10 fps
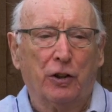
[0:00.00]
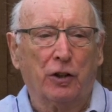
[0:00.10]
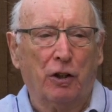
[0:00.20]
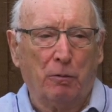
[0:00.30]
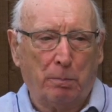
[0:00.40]

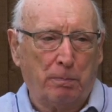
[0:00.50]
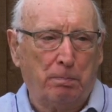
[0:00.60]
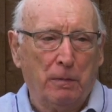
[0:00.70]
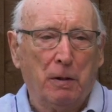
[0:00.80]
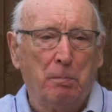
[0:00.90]
So
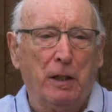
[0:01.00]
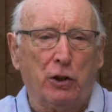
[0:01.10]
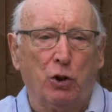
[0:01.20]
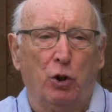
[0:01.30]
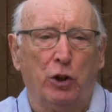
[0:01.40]

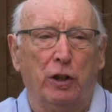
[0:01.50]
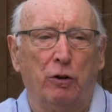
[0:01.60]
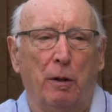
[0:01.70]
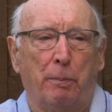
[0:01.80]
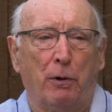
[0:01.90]
make sure you
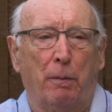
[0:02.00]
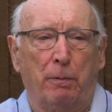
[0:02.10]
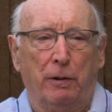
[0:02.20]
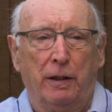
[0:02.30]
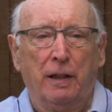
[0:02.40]
do it
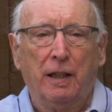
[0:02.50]
properly.